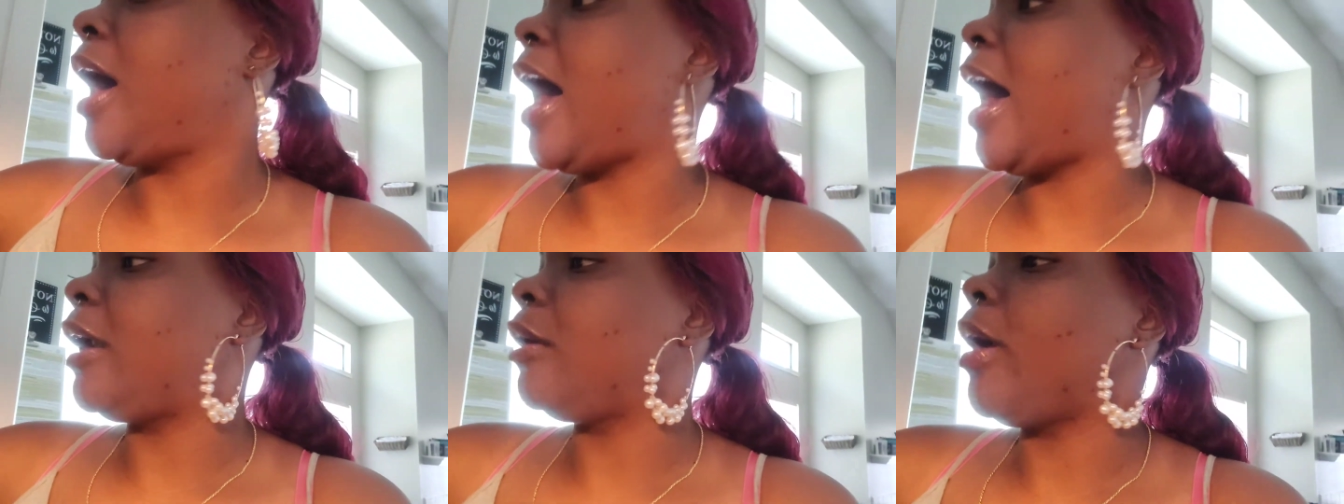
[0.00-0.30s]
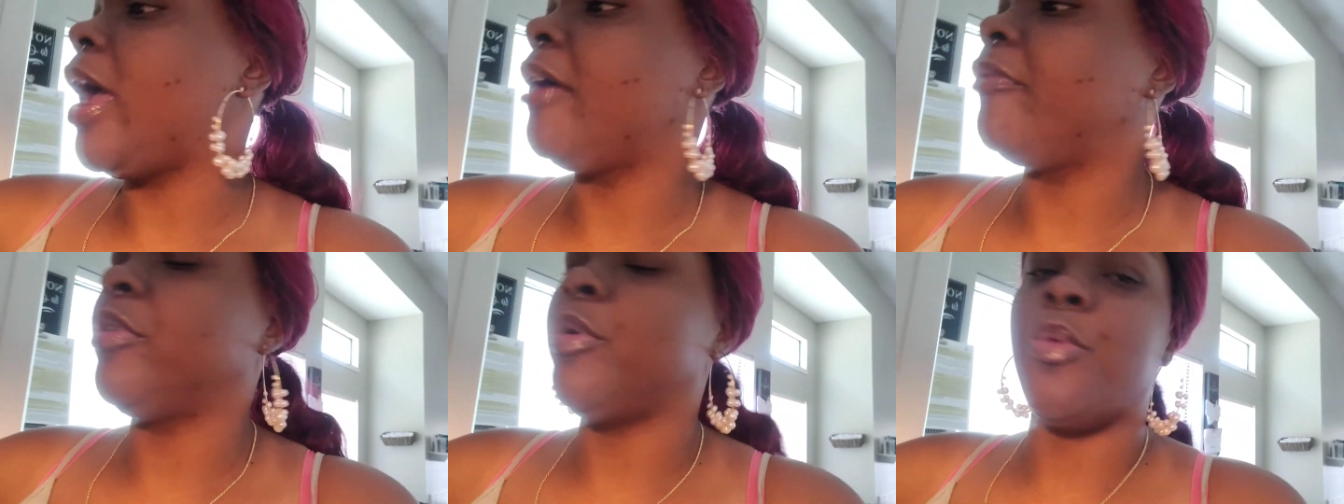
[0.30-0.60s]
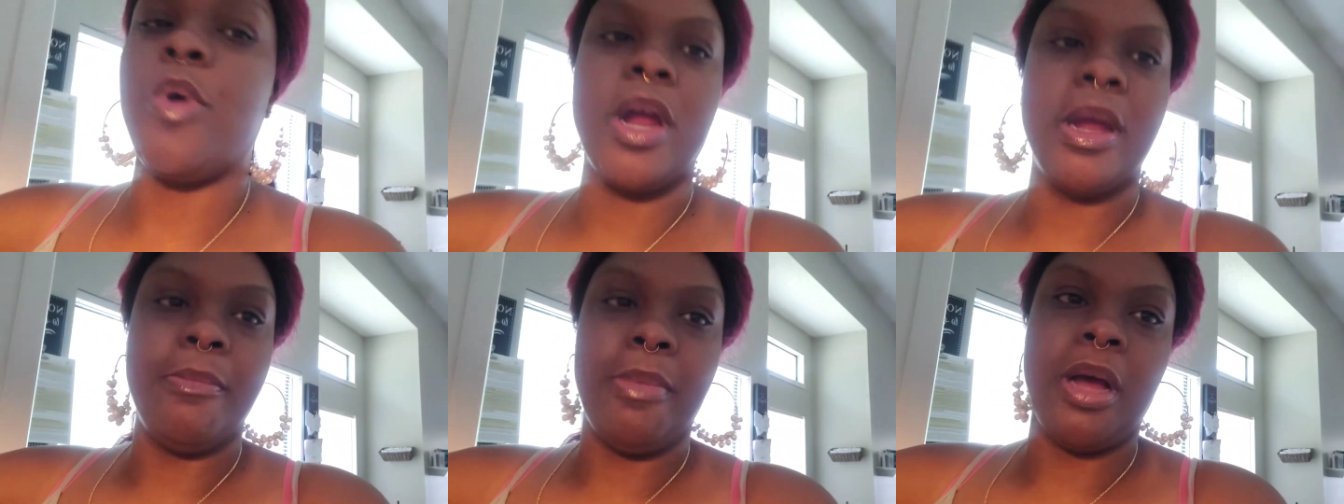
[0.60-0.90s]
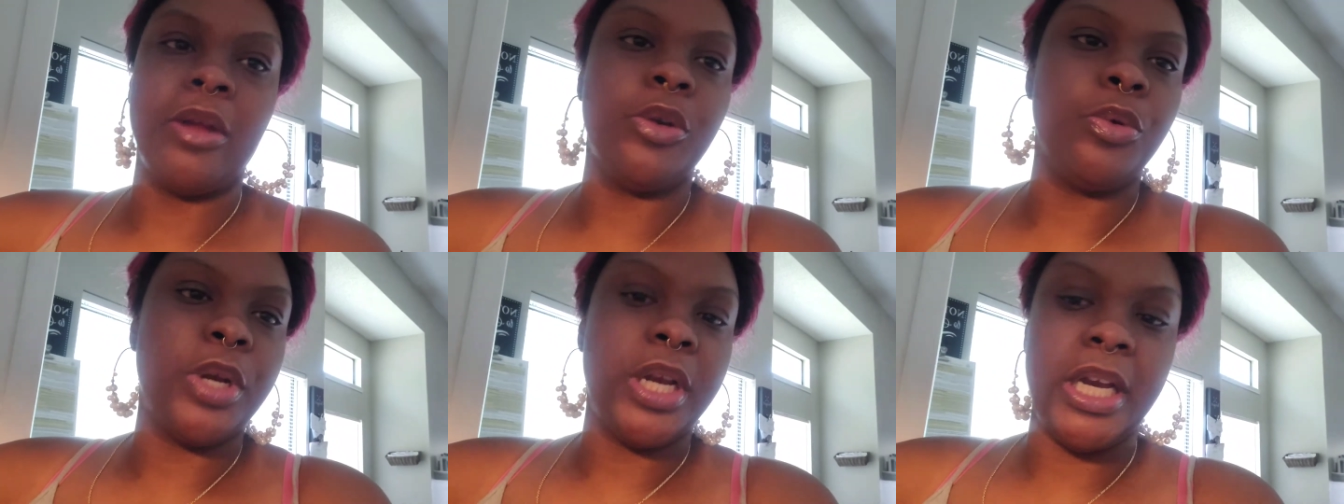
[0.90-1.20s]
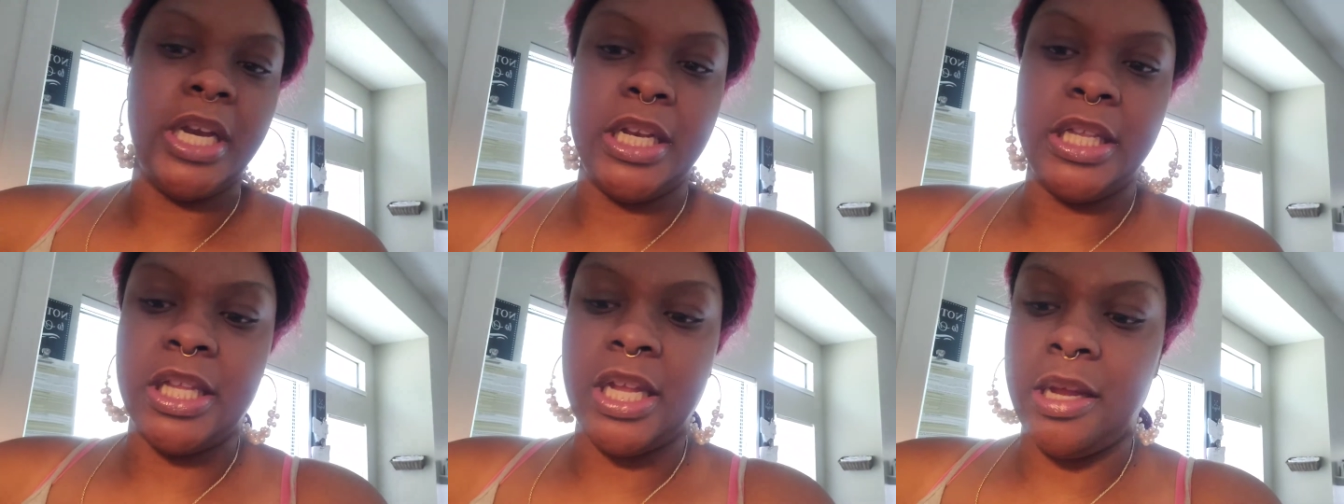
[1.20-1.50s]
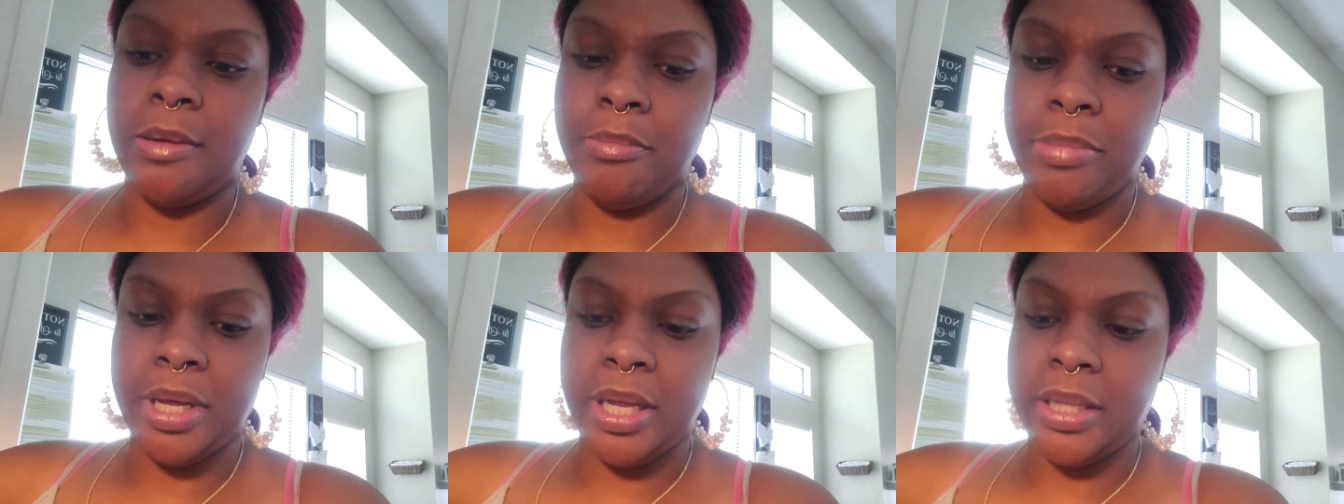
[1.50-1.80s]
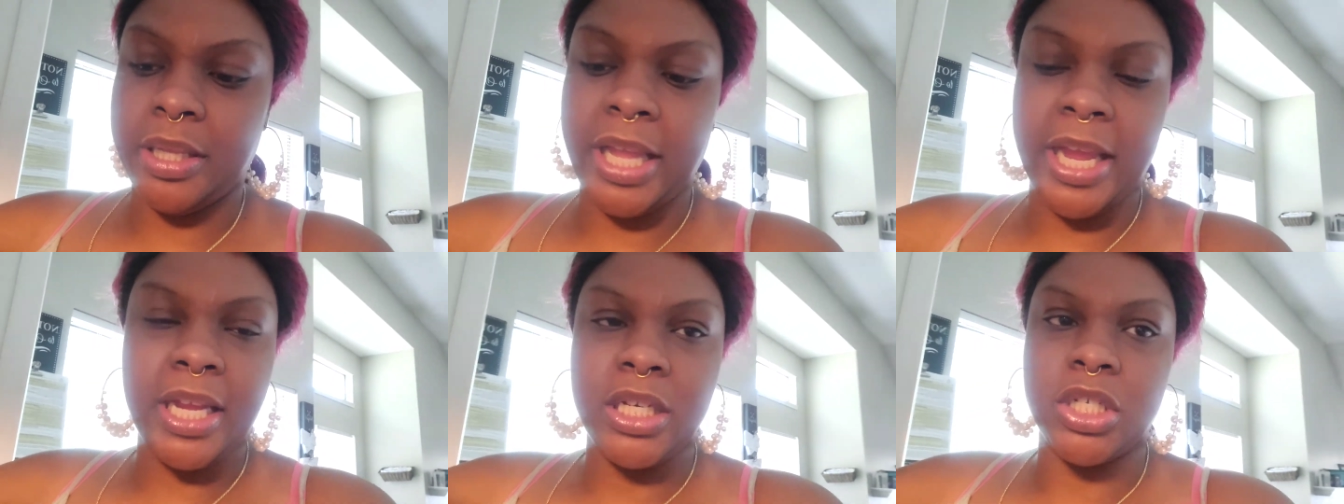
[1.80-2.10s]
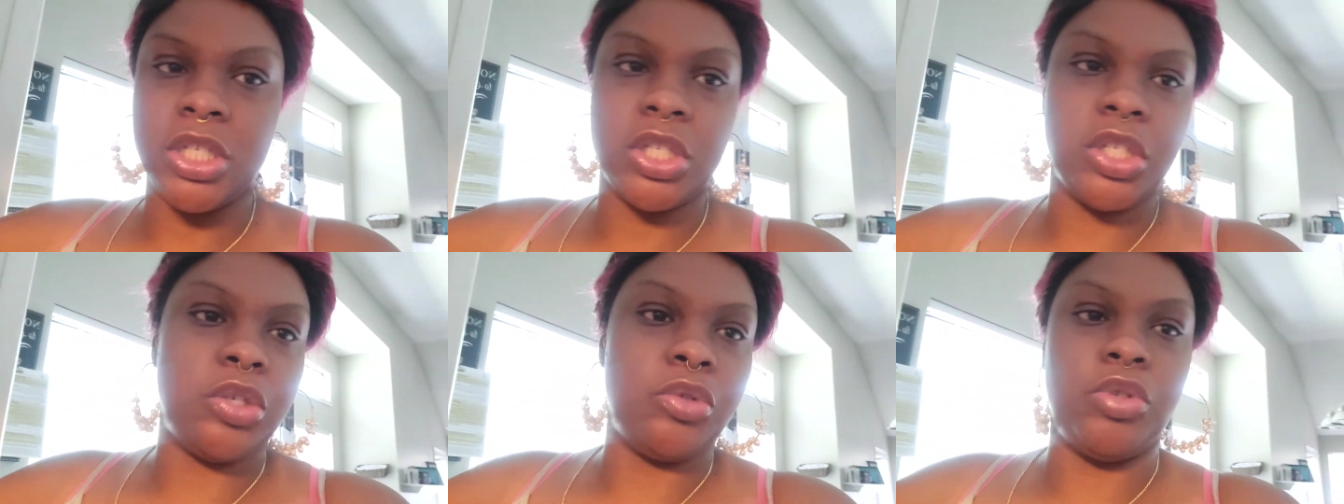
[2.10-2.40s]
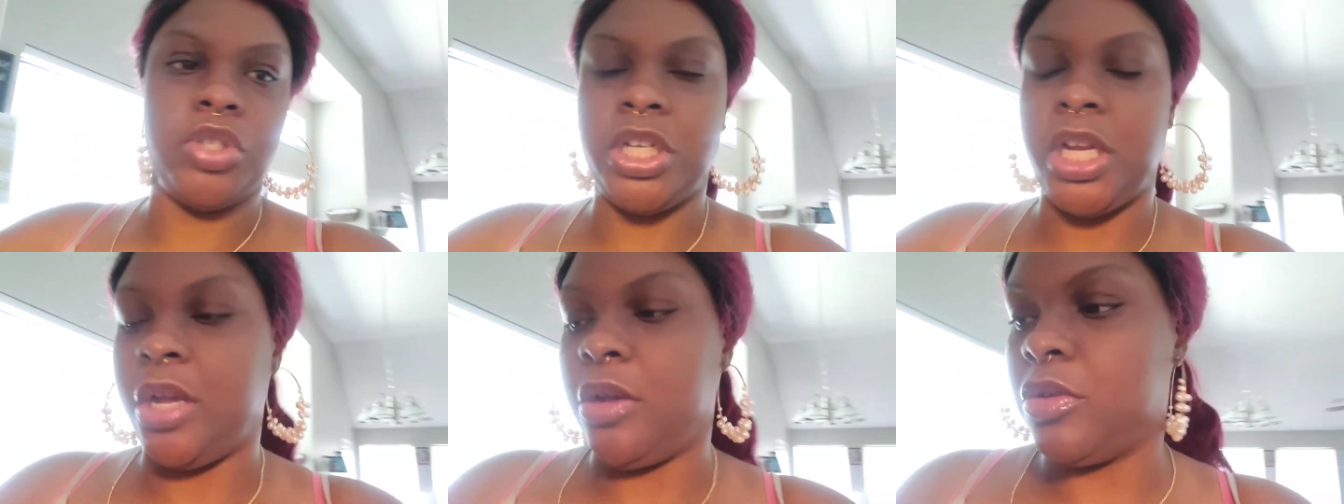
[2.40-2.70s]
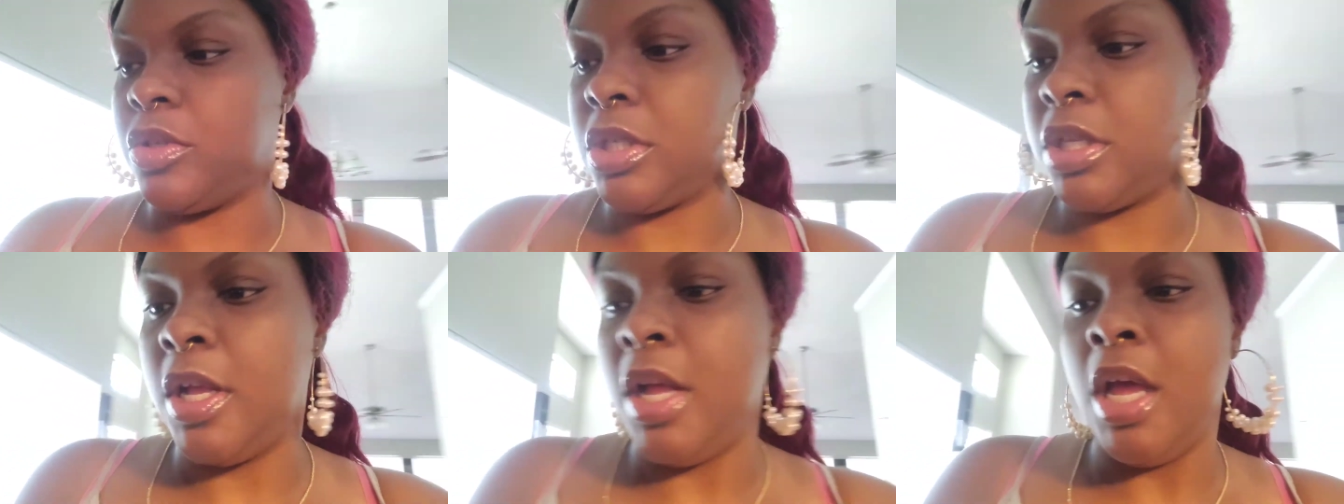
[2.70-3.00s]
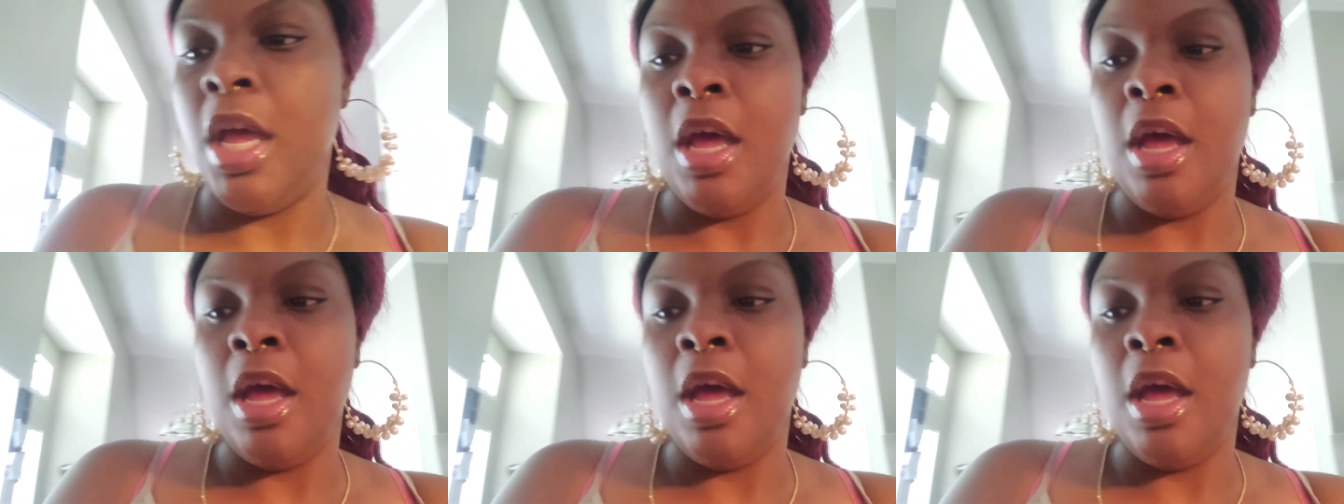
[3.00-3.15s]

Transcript: I don't have to worry about doing anything, but they can just do shells.